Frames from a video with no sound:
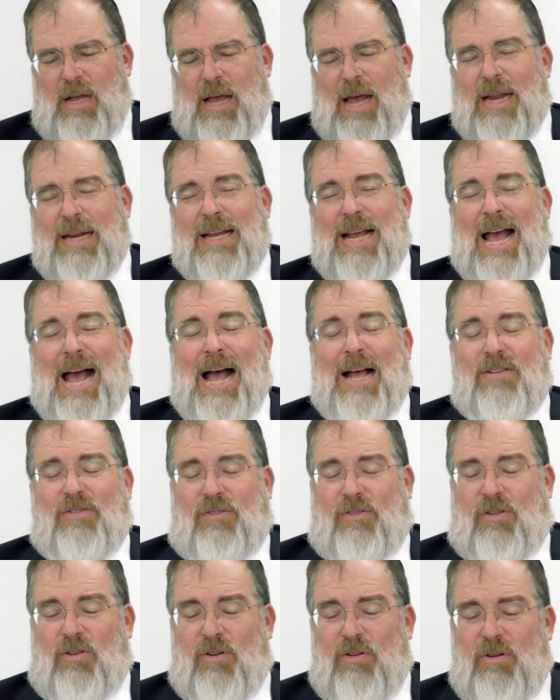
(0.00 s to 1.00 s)
And he
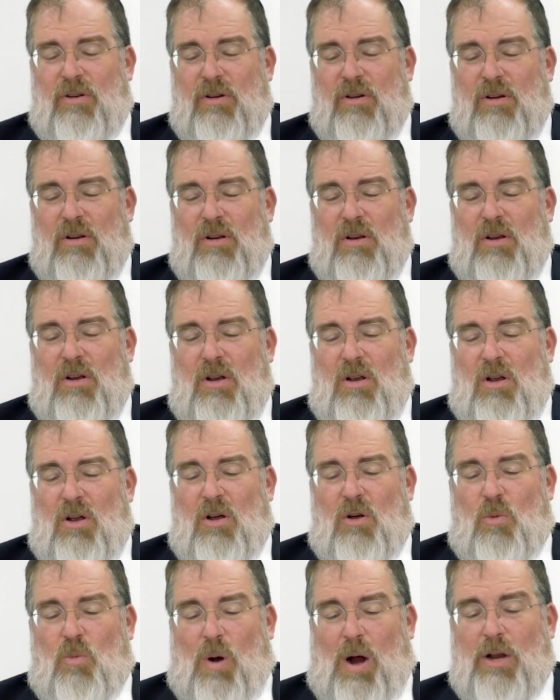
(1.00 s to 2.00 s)
asked her,
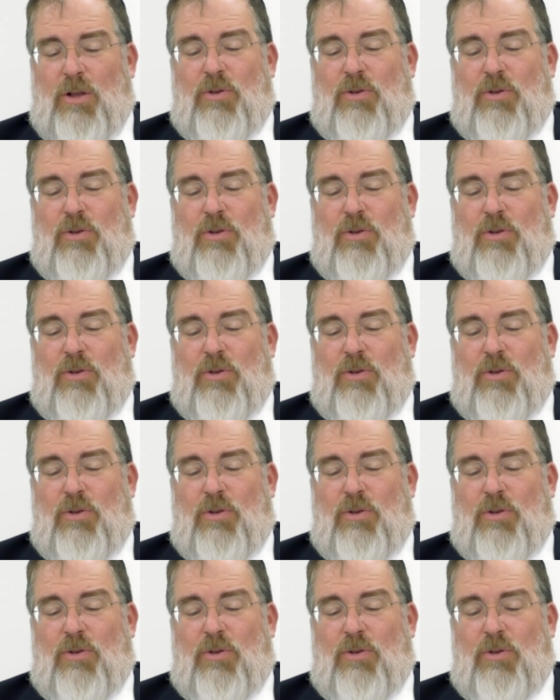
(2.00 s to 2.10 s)
"Why